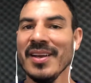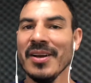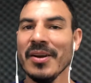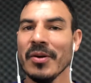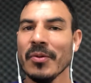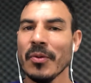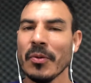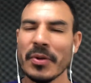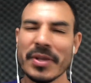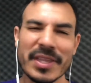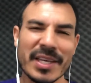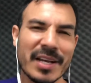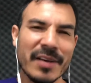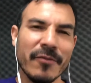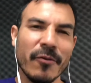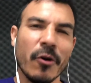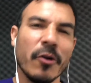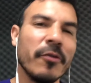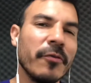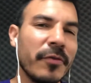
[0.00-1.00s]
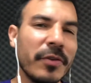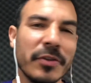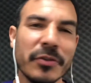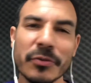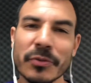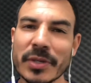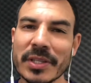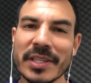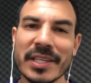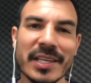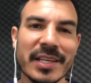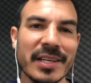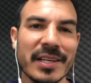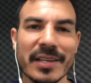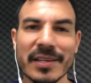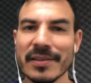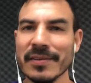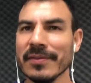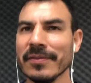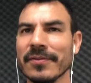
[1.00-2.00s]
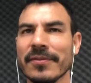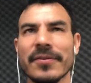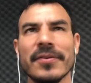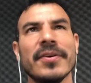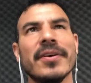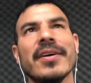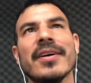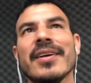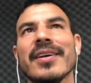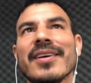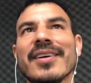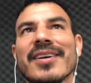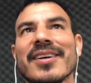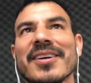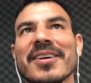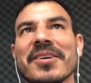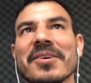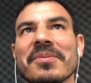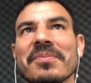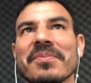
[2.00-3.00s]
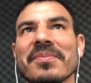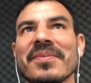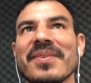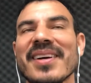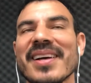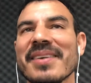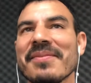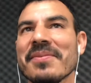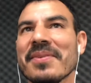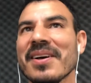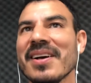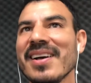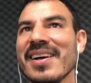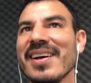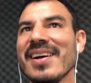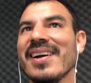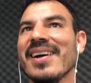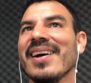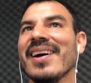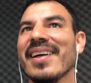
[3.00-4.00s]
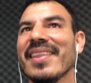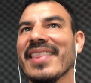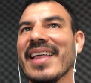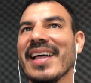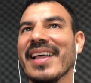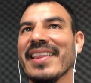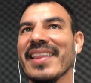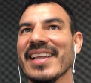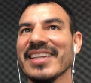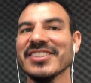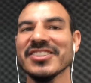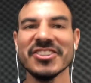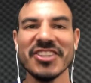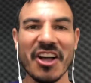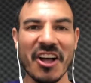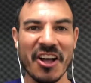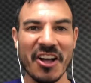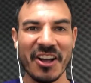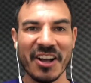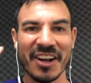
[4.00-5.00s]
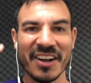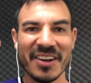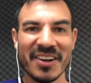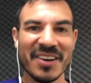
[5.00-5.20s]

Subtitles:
when we think of orphans, we think of um, that song